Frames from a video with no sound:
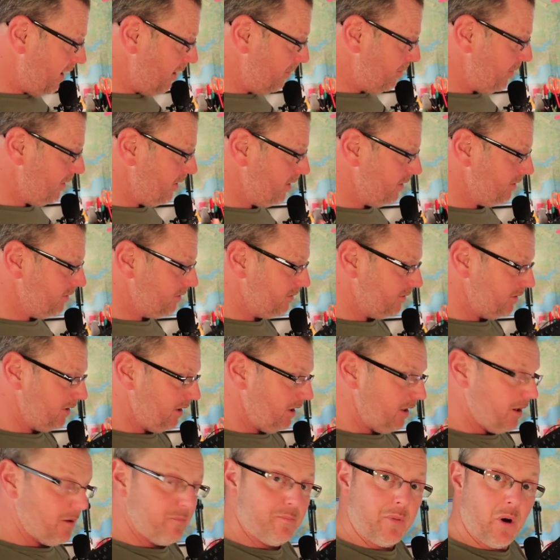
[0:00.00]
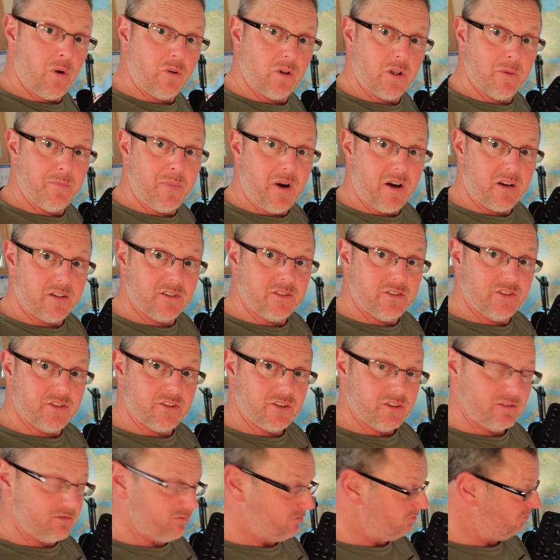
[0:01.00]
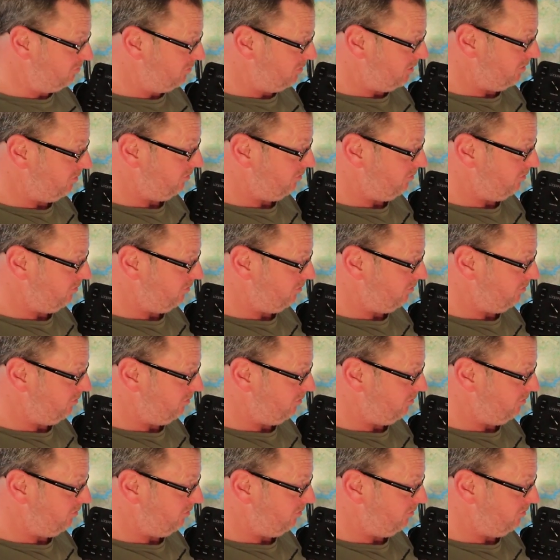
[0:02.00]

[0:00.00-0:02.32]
up and poke the buttons and